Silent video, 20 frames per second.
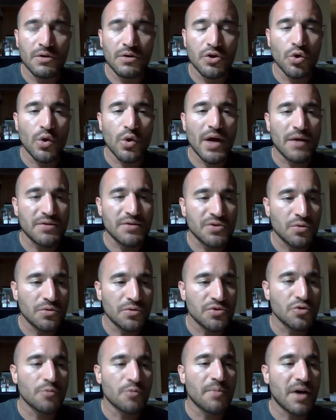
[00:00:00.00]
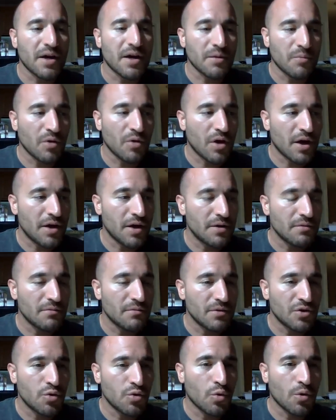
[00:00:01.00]
your house, your bottom line,
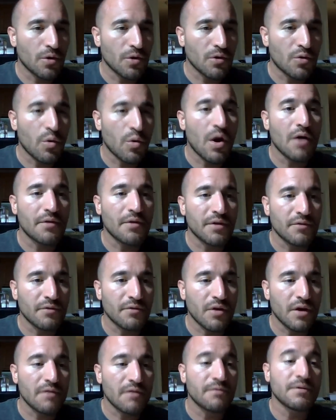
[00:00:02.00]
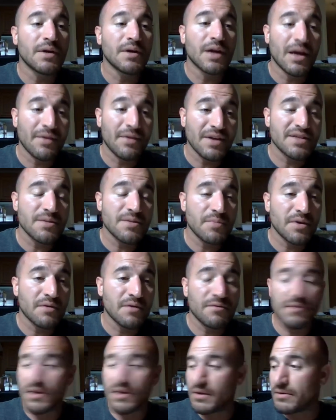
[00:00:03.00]
your quality of life. And that's a big
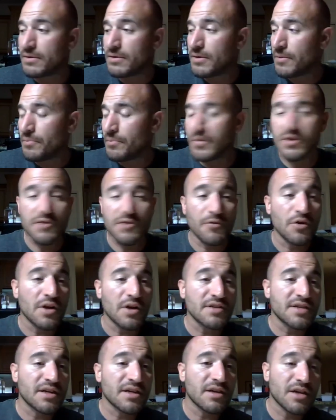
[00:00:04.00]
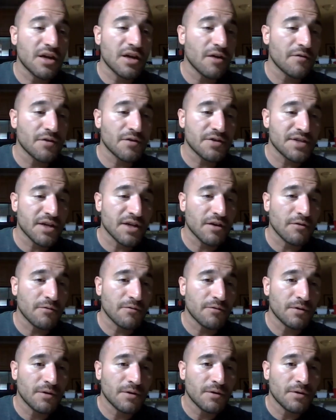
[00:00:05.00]
thing. You can give as much as you
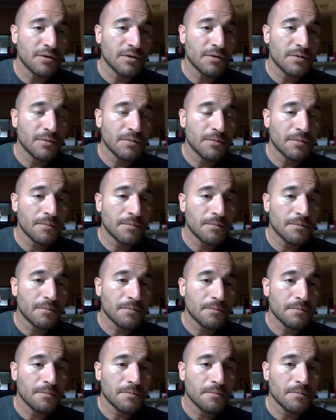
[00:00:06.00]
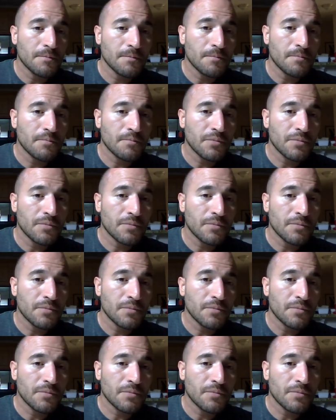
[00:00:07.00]
want, as long as you can afford it.